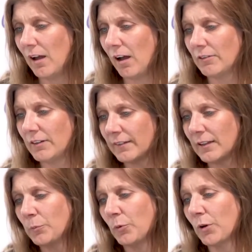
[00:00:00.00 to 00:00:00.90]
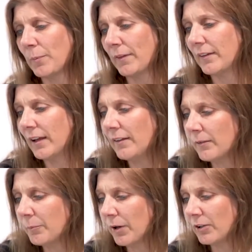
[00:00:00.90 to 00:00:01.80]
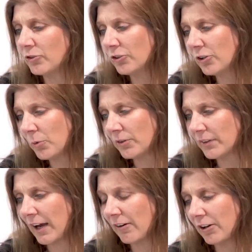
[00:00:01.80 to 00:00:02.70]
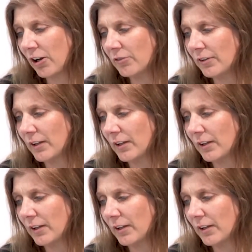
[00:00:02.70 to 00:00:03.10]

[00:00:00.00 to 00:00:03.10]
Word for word: I recently bought a business, but I do not want to carry over the